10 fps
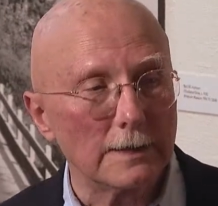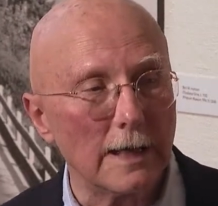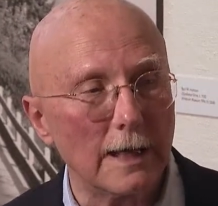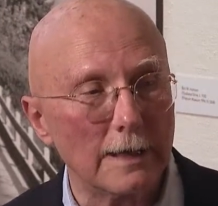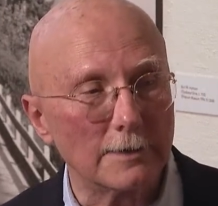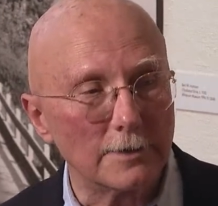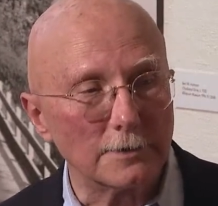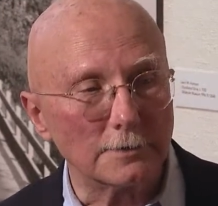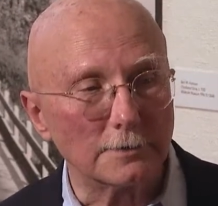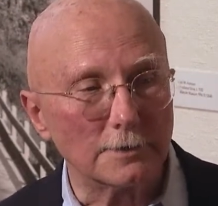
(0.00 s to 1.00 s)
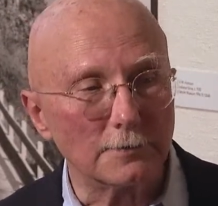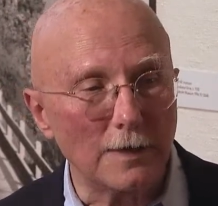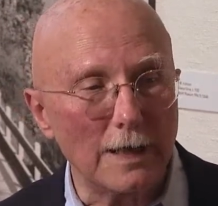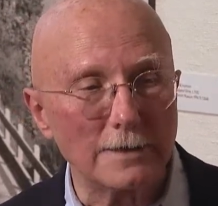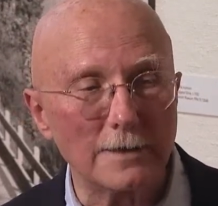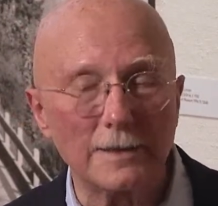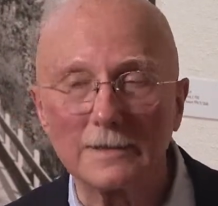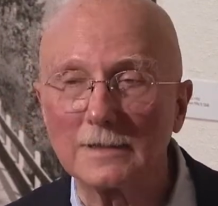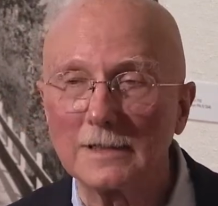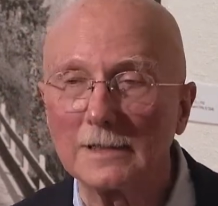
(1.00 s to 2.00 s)
uh, do you, do you find
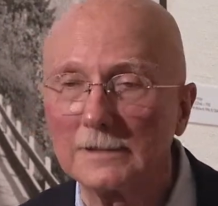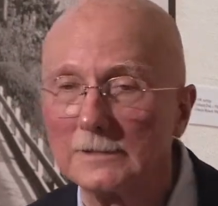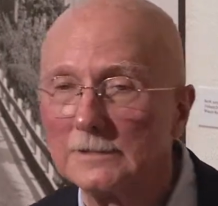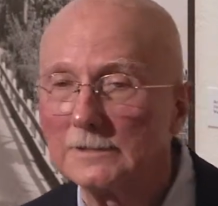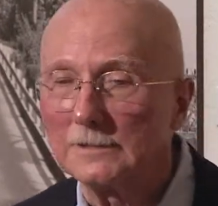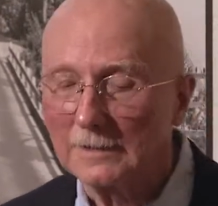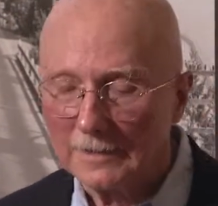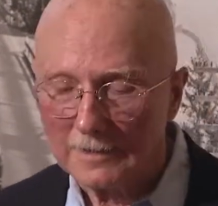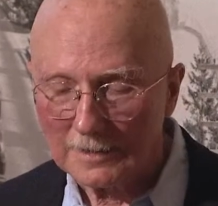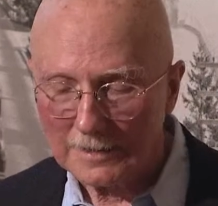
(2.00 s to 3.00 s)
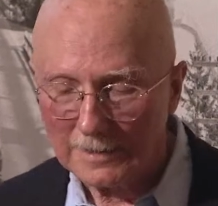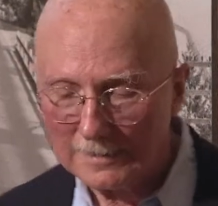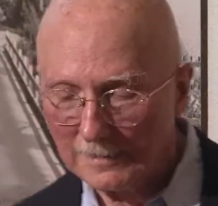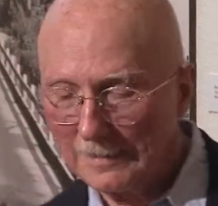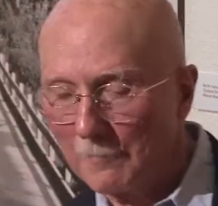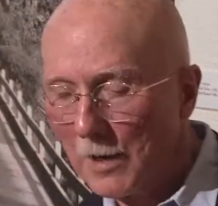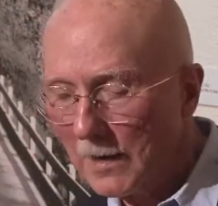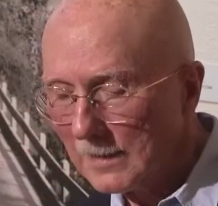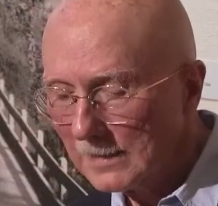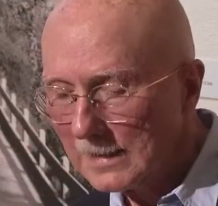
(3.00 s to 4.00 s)
these, uh, these uh,
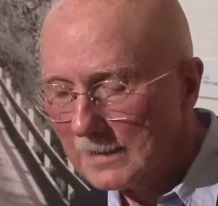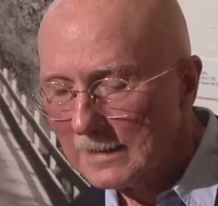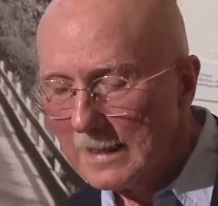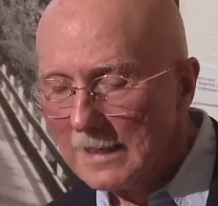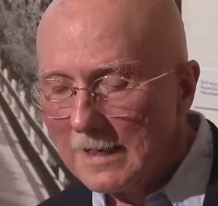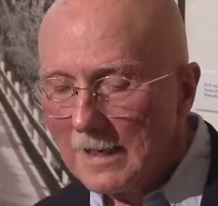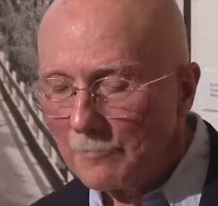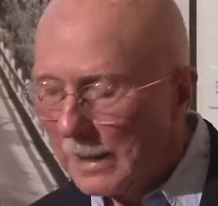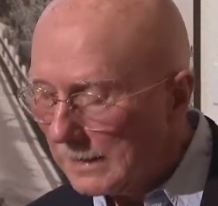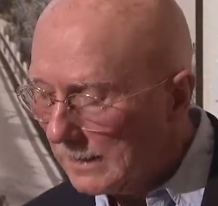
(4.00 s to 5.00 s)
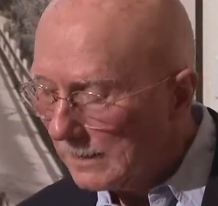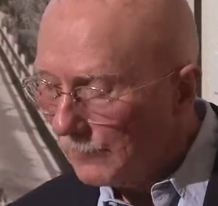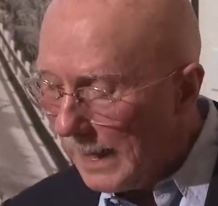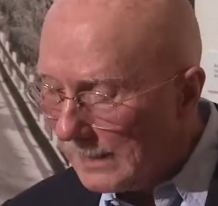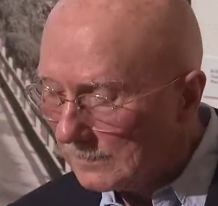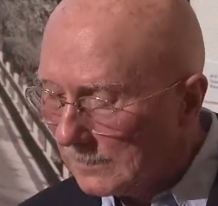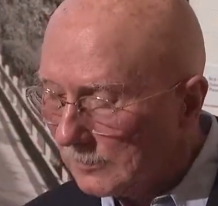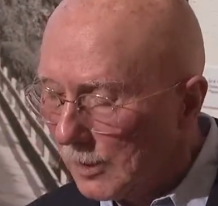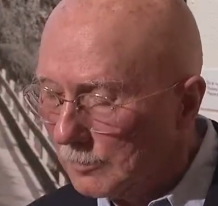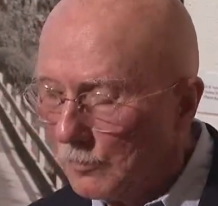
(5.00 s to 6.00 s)
aberrancies. But in fact,
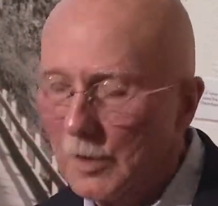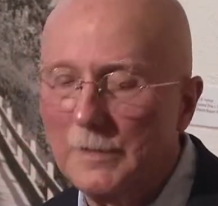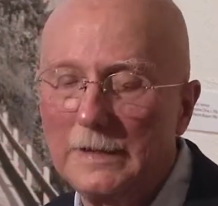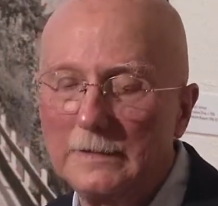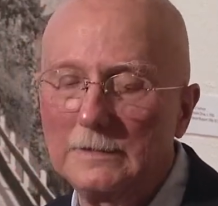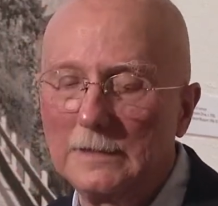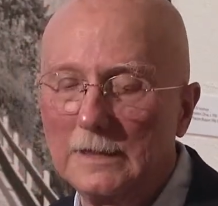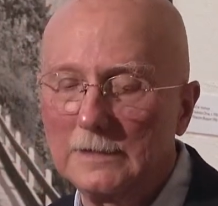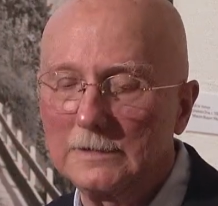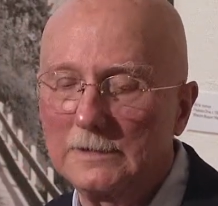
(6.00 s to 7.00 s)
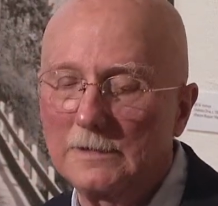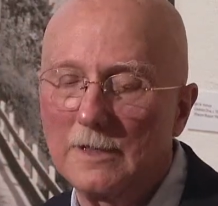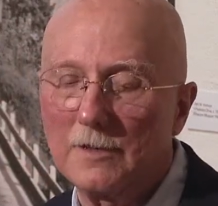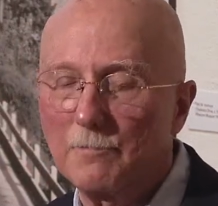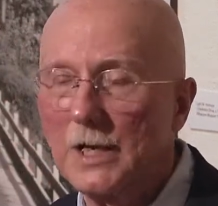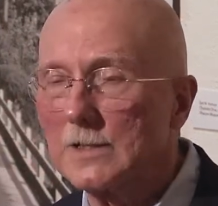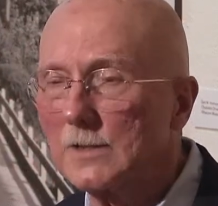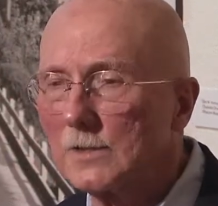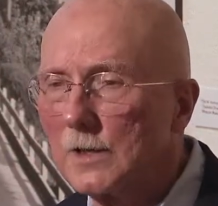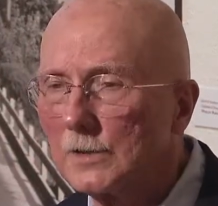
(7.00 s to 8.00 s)
global warming, uh, there are
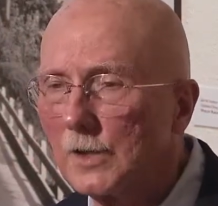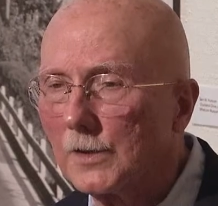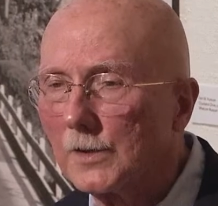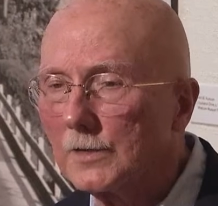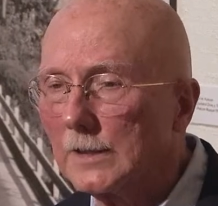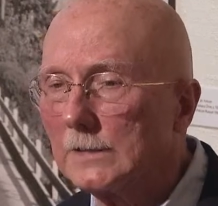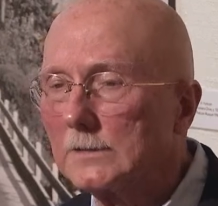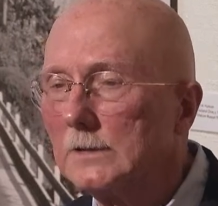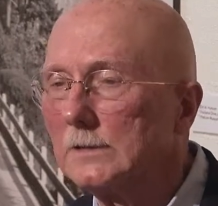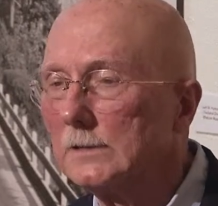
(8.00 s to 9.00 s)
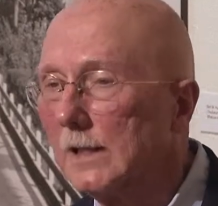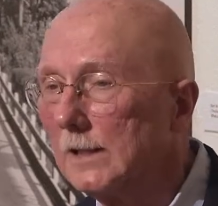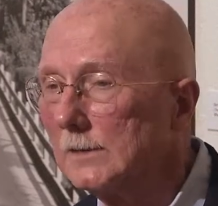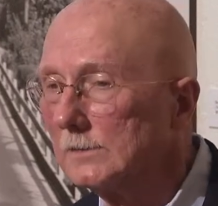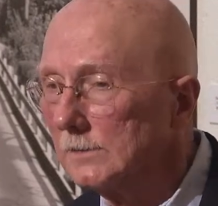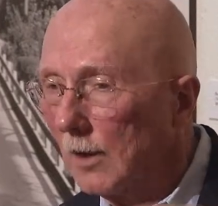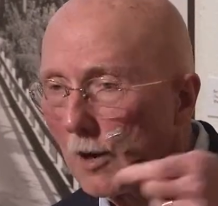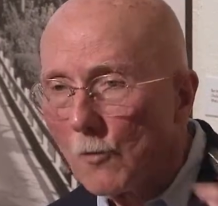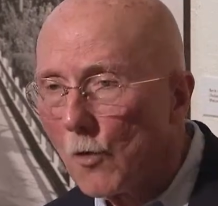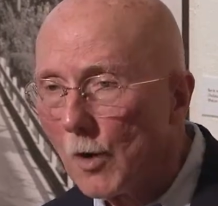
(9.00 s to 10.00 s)
places on the Earth that Uh,
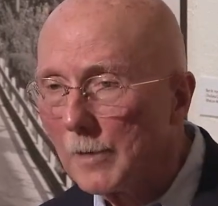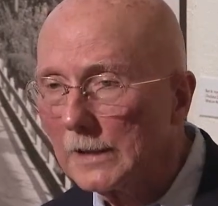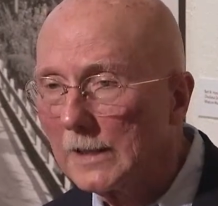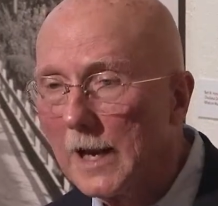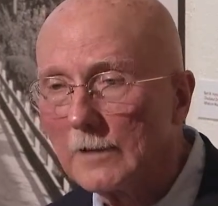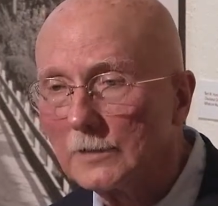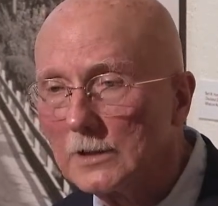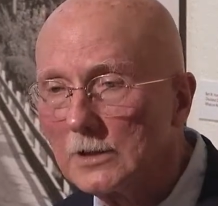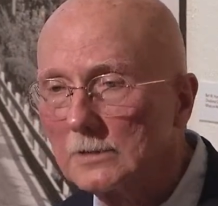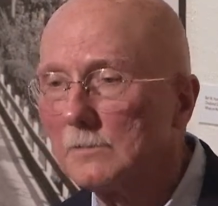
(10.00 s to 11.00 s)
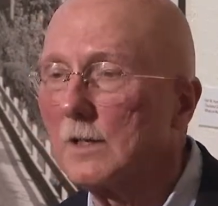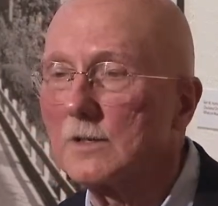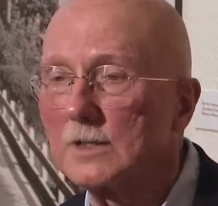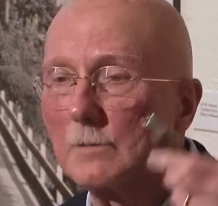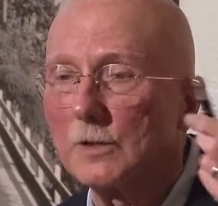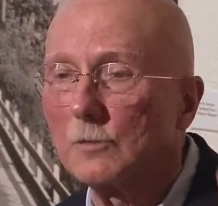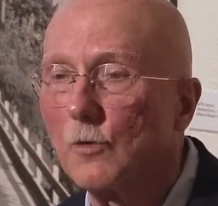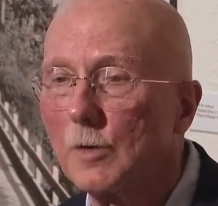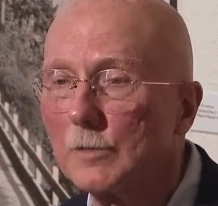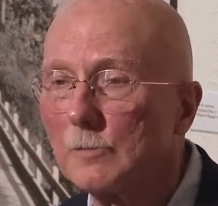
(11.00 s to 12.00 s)
are warming the average. There are some that are
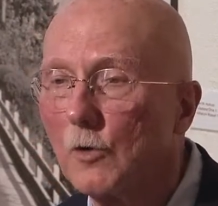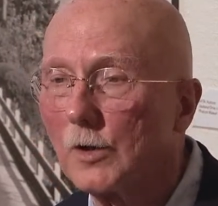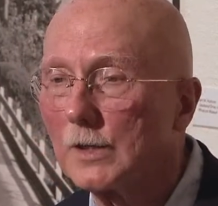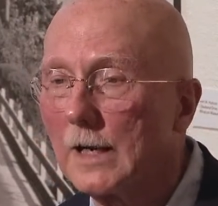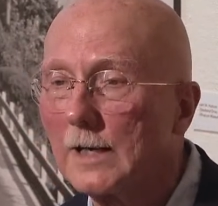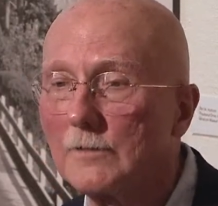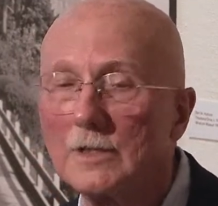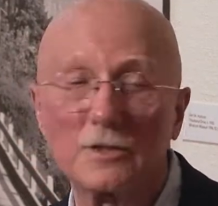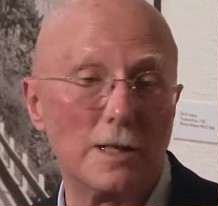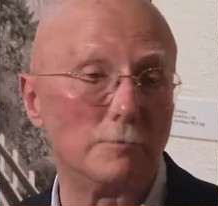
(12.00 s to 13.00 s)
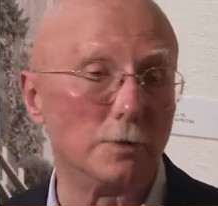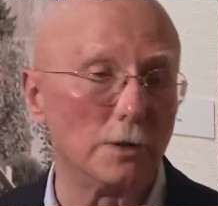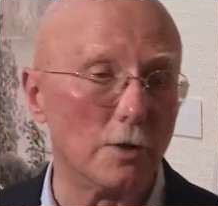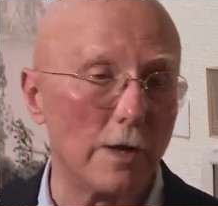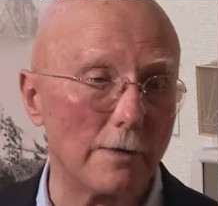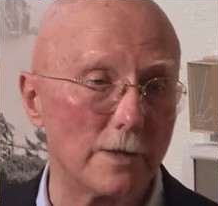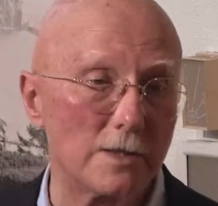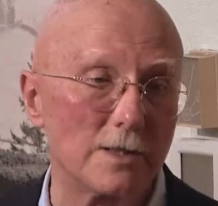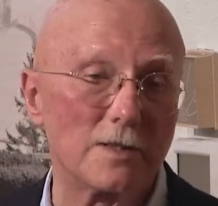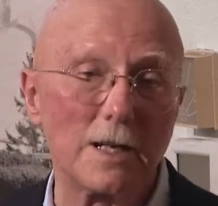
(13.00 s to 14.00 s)
warming more than average, some below
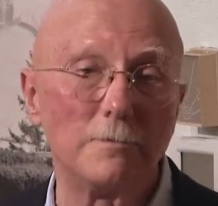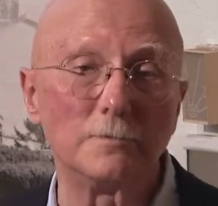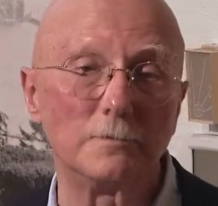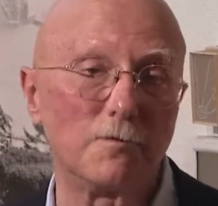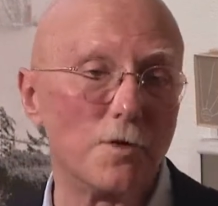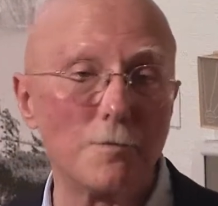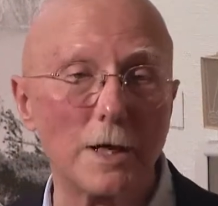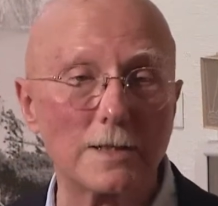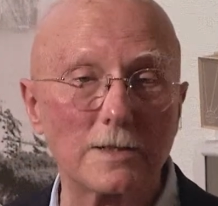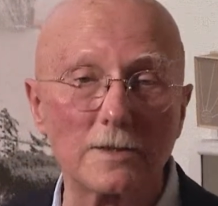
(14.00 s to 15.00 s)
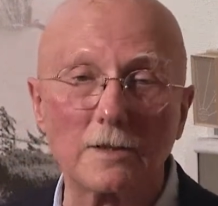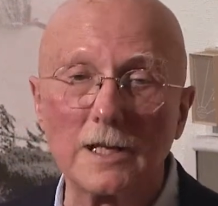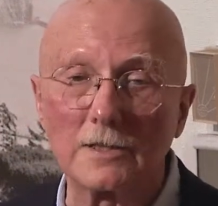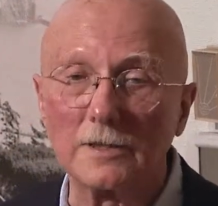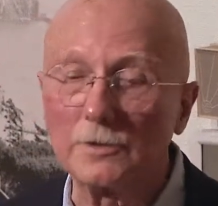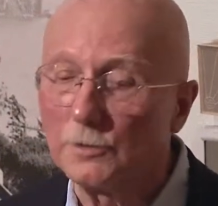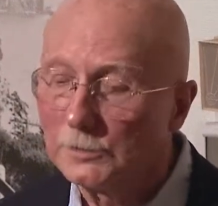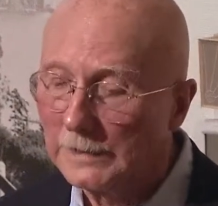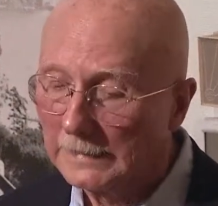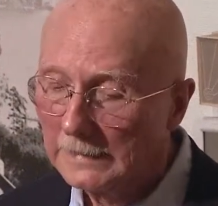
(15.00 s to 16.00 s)
average, and some few places are actually
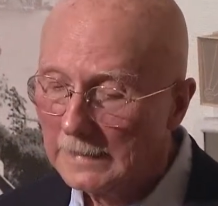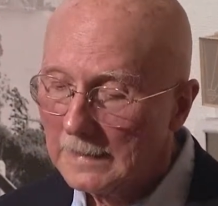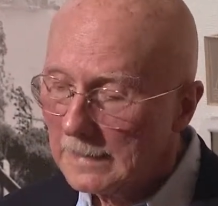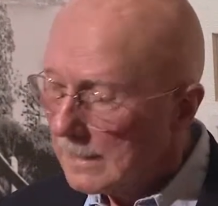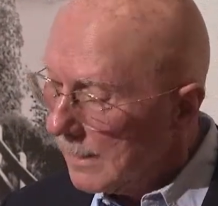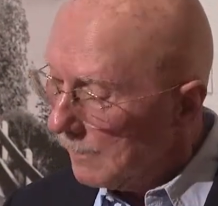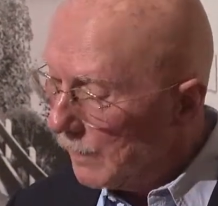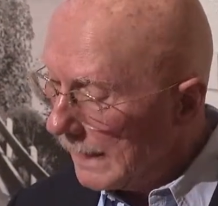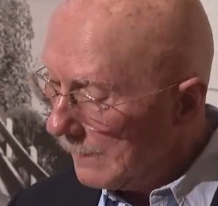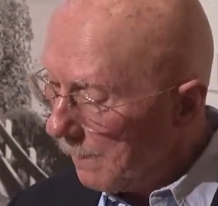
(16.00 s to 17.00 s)
cooling. But